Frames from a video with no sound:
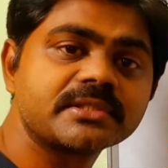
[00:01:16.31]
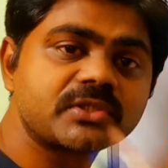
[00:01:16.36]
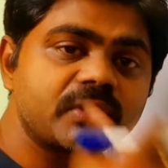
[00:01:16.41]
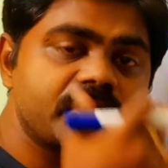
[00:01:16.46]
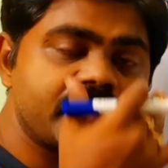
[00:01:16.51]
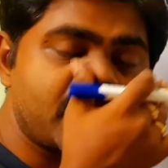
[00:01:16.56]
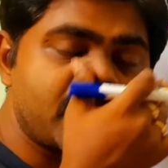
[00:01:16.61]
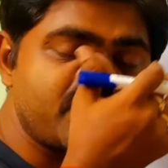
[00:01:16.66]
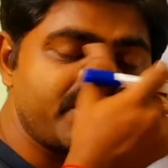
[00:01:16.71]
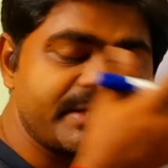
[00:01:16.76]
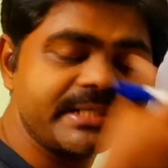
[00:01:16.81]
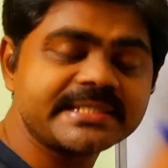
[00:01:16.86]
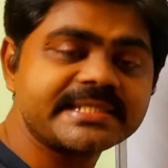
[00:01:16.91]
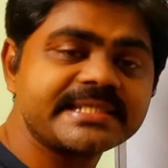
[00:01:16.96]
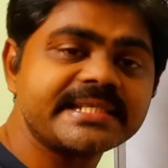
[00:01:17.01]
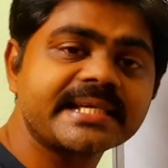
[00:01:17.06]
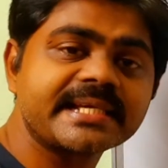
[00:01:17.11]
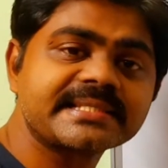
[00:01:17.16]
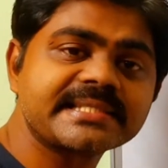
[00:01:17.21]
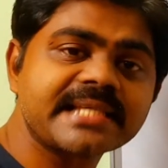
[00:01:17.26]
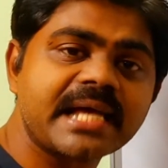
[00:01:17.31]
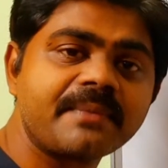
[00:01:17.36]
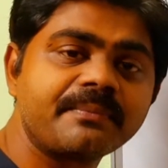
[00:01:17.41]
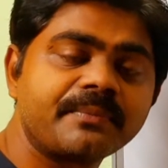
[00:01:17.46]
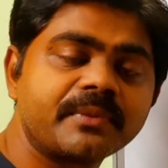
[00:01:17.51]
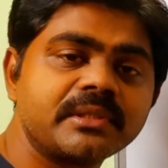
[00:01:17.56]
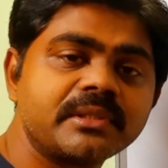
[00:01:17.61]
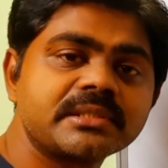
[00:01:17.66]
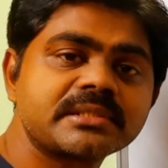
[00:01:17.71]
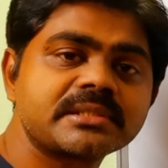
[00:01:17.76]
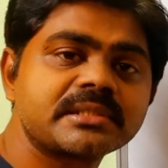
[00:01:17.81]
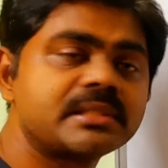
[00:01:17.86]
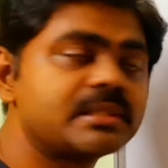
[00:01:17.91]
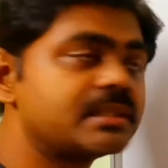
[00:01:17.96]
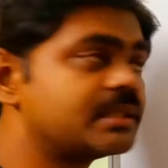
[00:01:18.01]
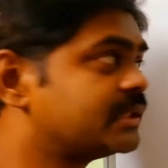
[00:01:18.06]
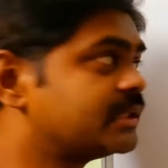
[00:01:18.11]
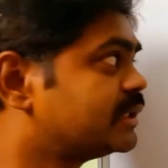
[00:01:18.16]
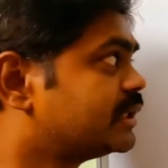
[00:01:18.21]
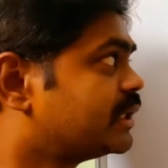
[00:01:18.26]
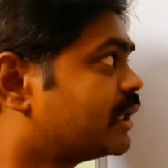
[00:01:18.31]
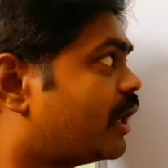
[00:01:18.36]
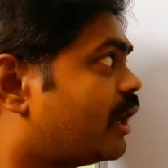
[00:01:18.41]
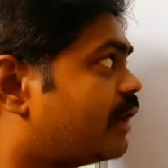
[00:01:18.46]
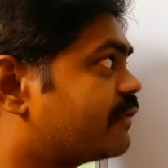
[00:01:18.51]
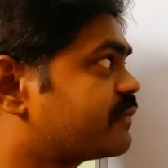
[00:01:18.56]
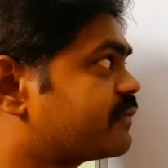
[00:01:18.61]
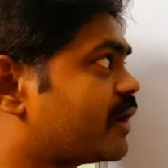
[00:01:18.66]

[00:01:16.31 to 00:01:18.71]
So now we will see examples of